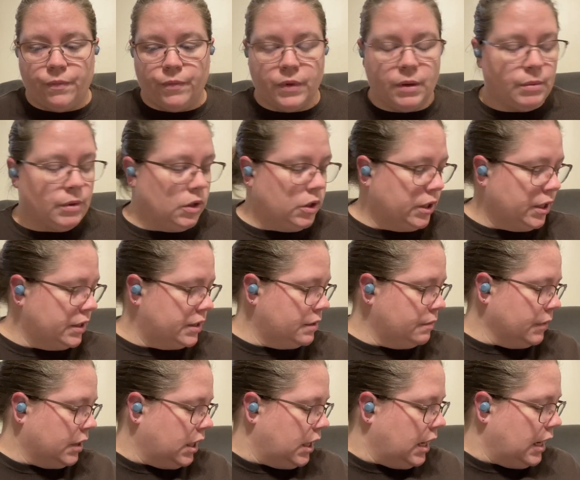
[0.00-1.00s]
gonna look at some
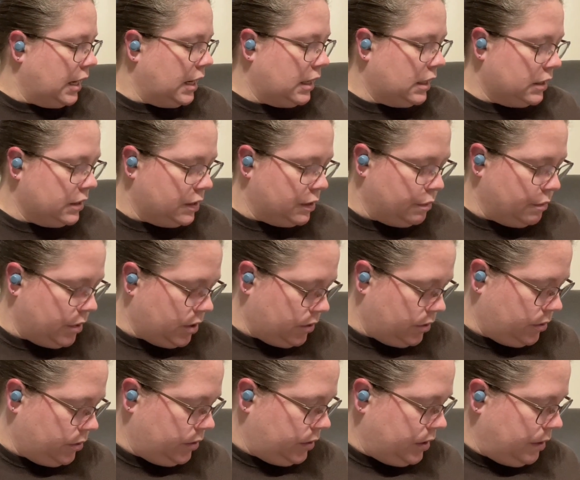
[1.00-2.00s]
Cosmos.